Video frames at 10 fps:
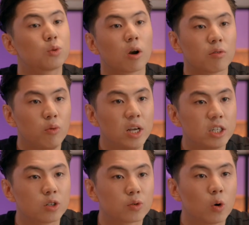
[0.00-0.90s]
one of the
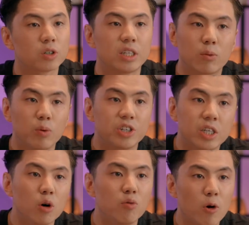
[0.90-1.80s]
reasons, of course, that we
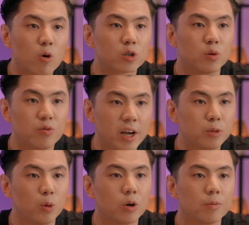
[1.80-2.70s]
still focus on
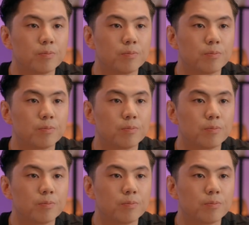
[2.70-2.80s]
Facebook.